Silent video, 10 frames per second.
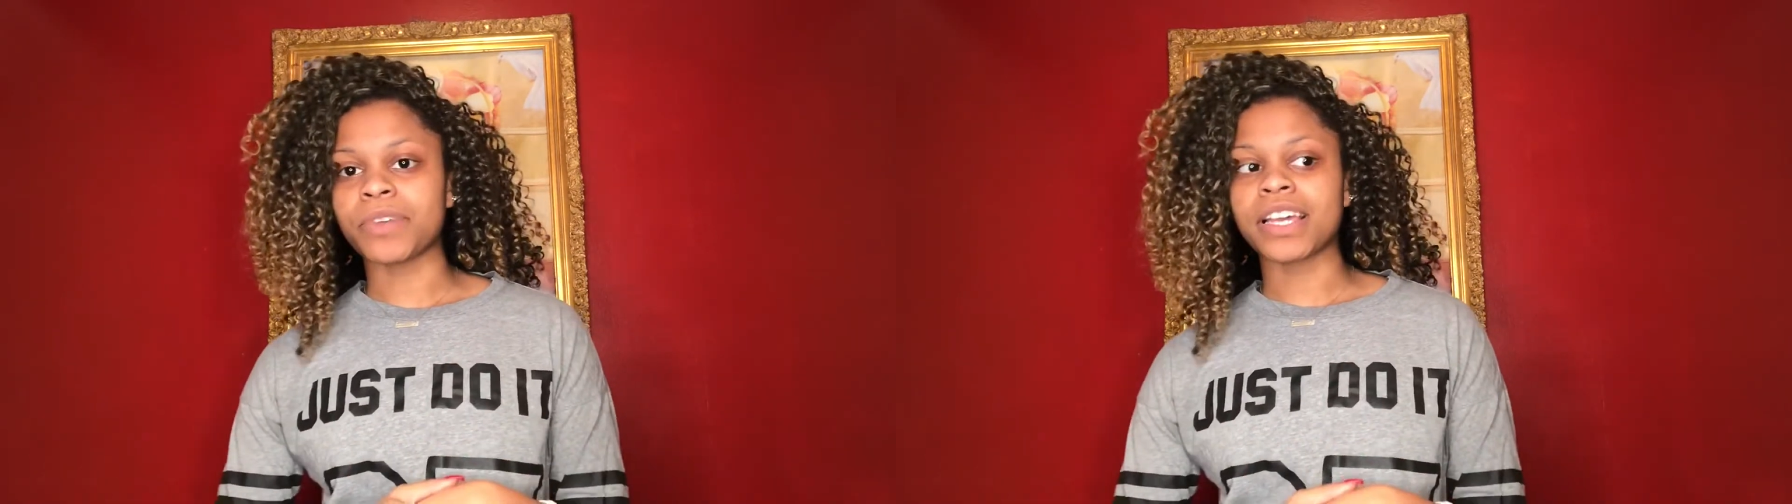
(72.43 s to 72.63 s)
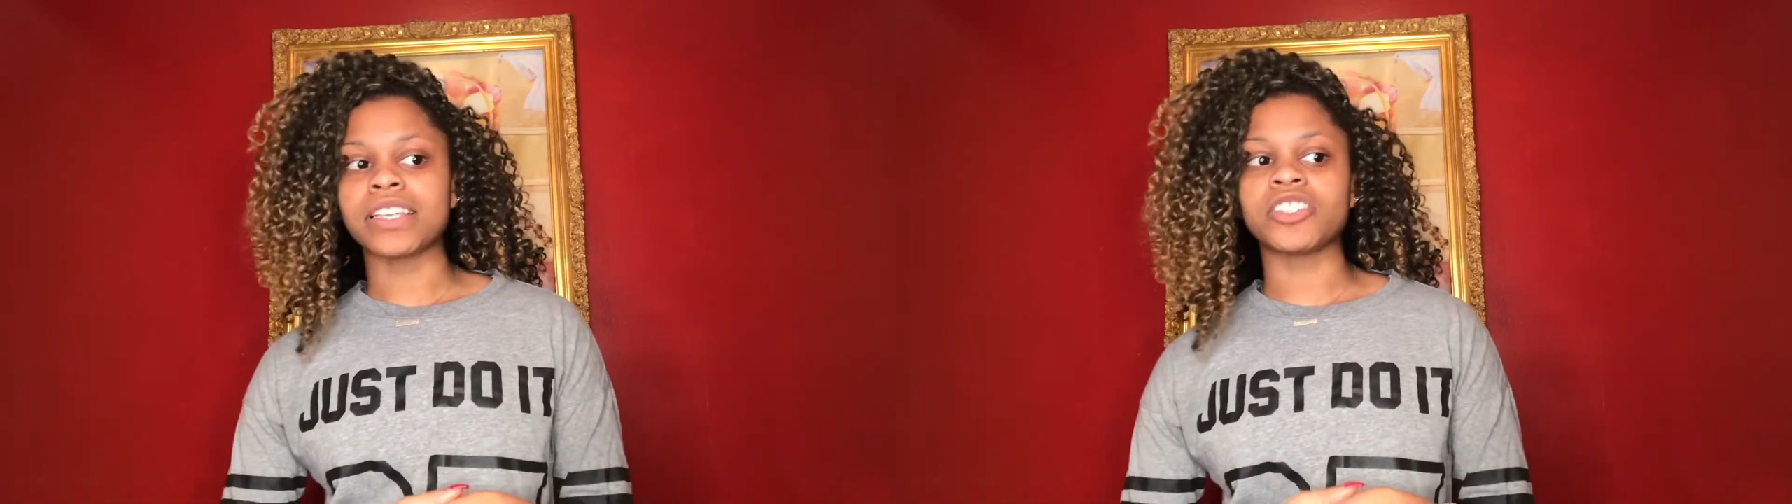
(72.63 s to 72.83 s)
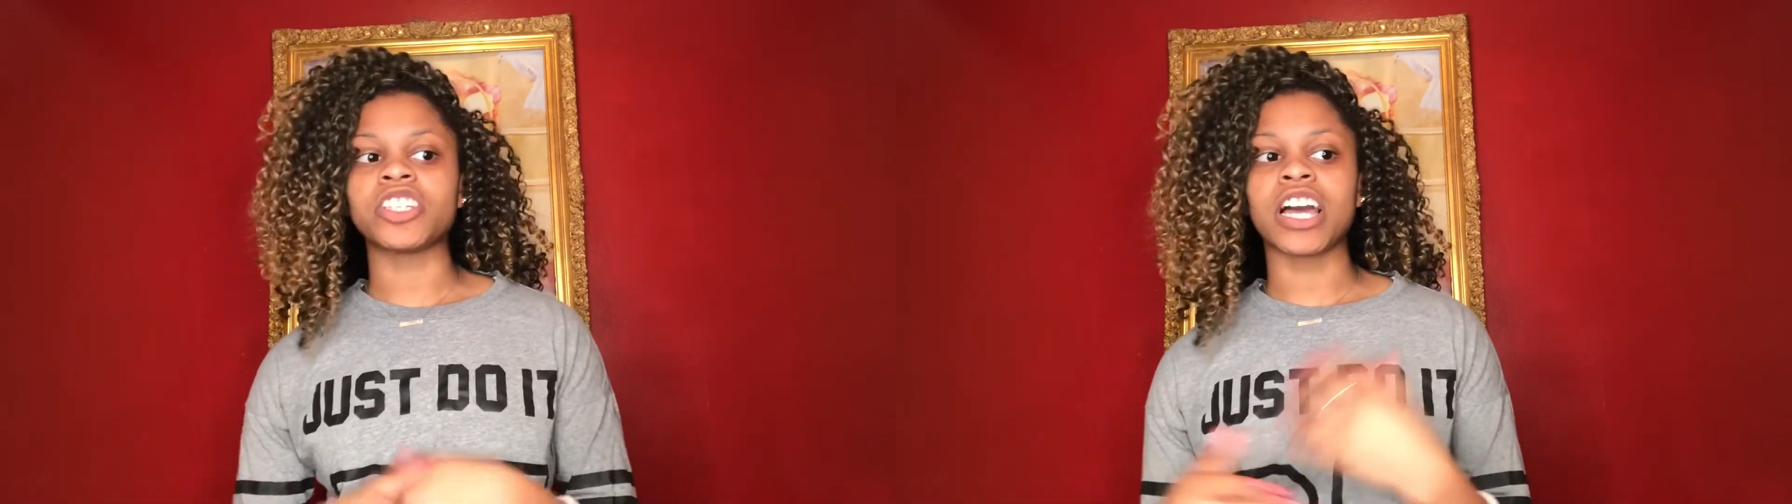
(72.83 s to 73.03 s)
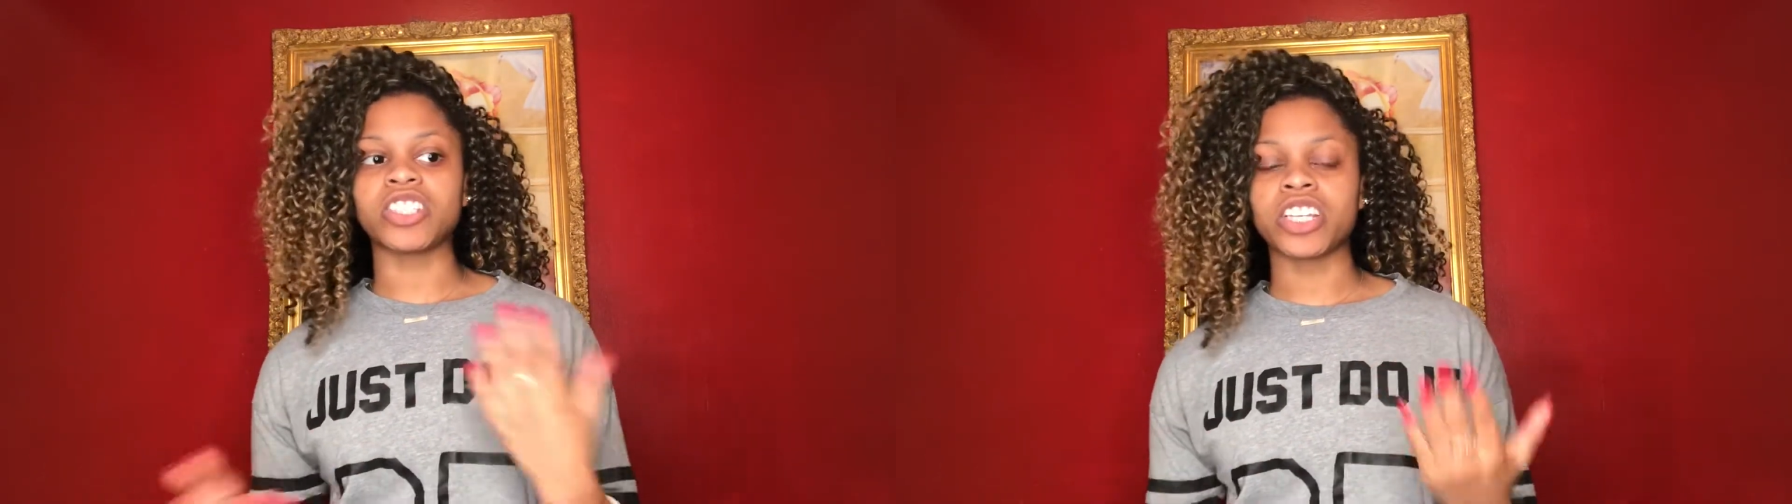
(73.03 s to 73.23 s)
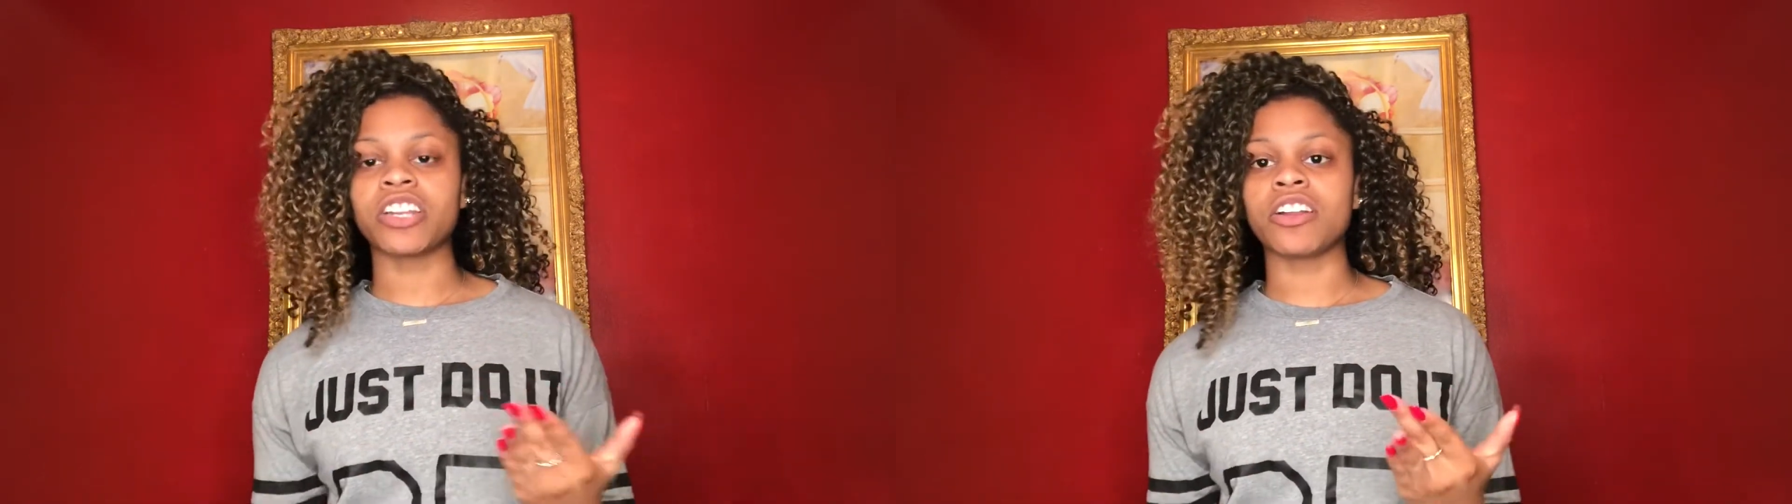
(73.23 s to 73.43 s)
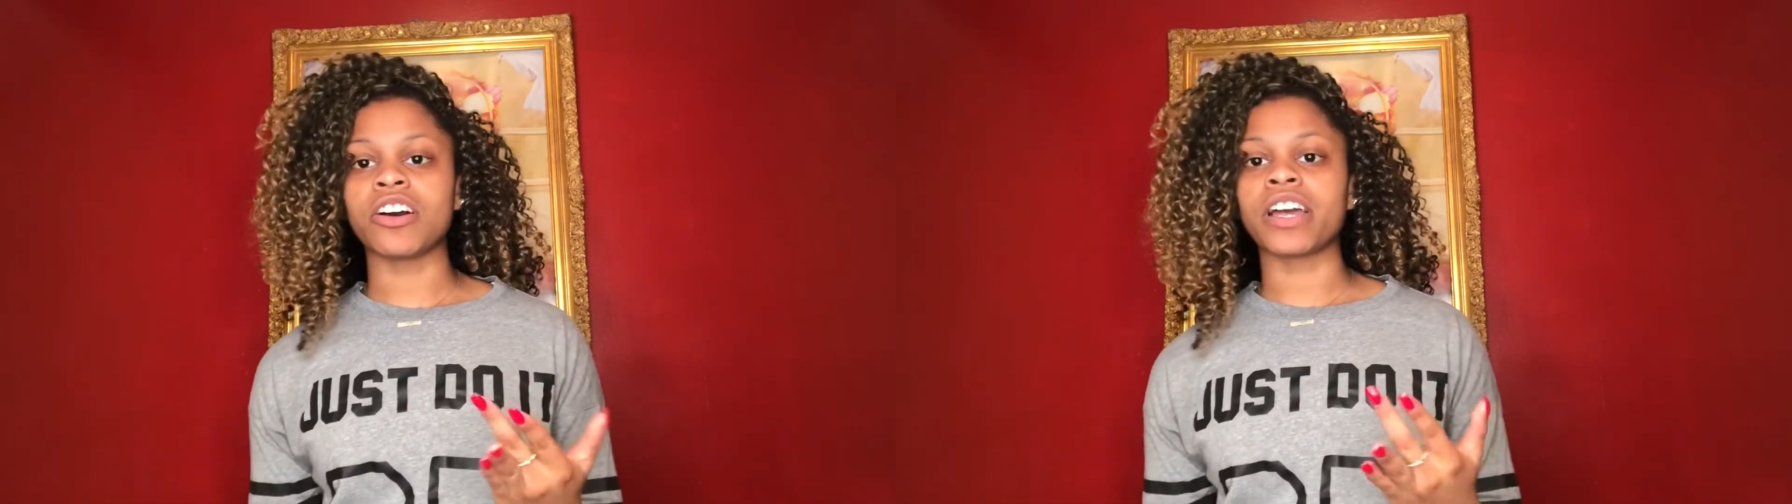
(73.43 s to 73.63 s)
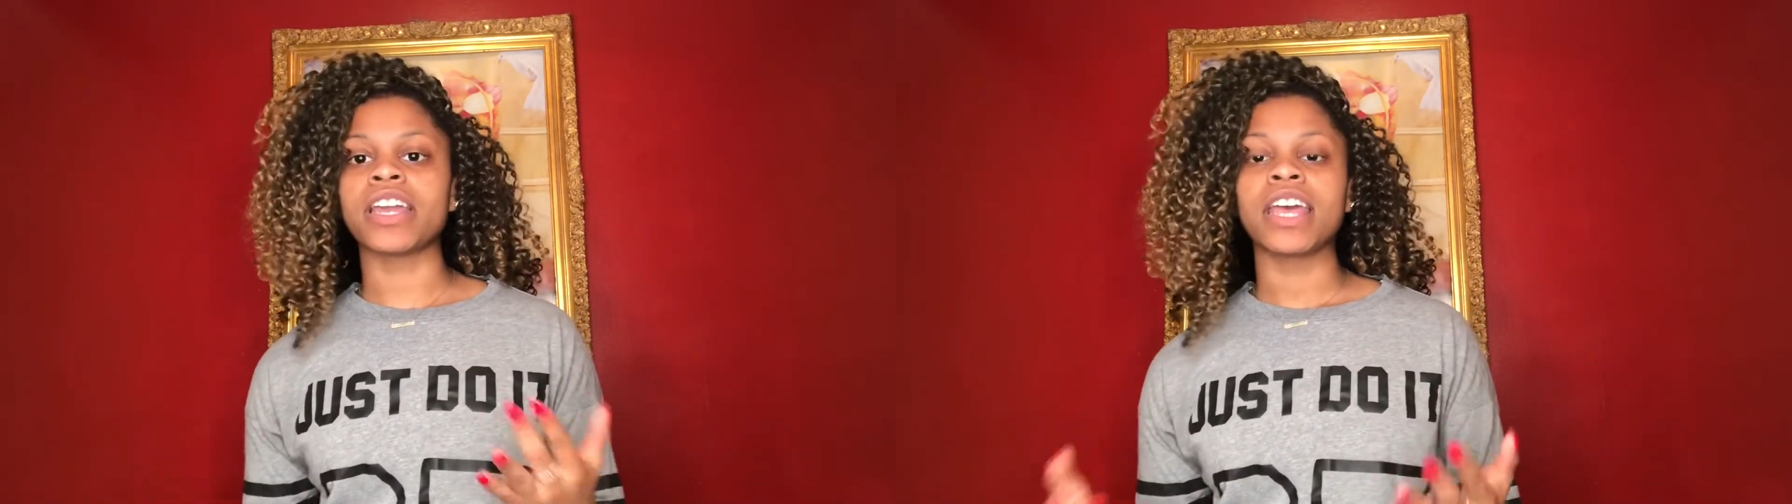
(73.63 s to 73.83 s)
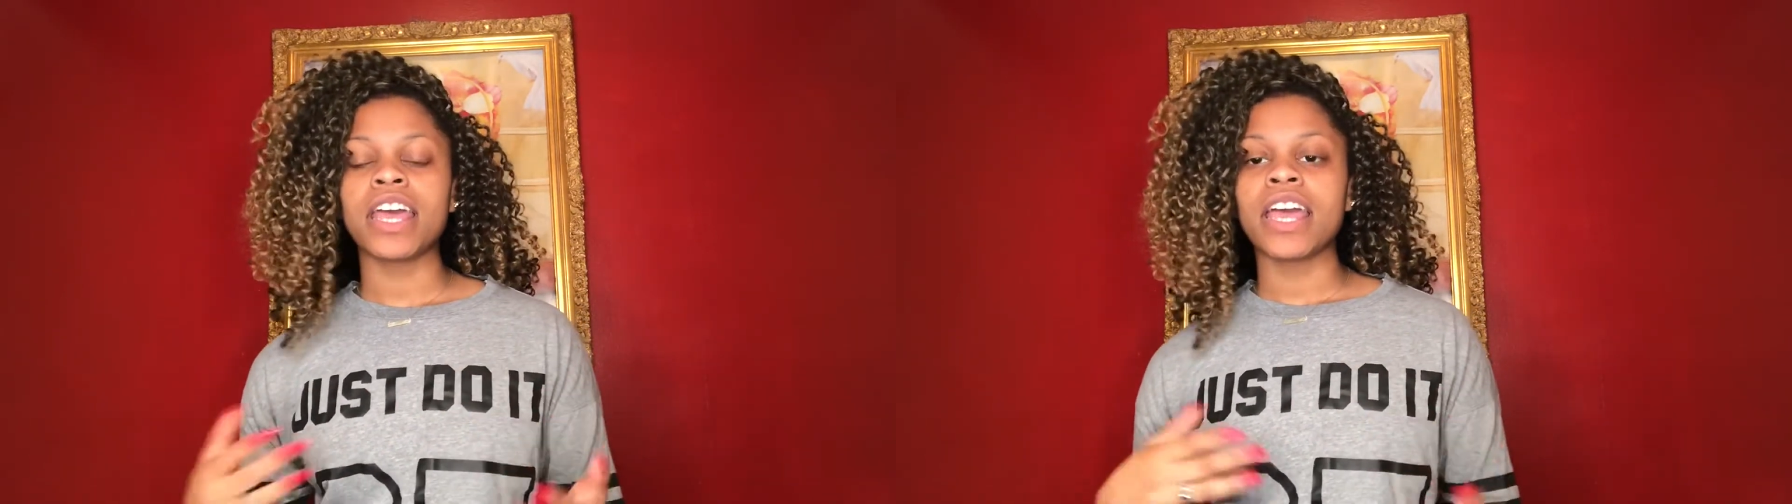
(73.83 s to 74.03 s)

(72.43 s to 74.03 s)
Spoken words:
because she got cheated on,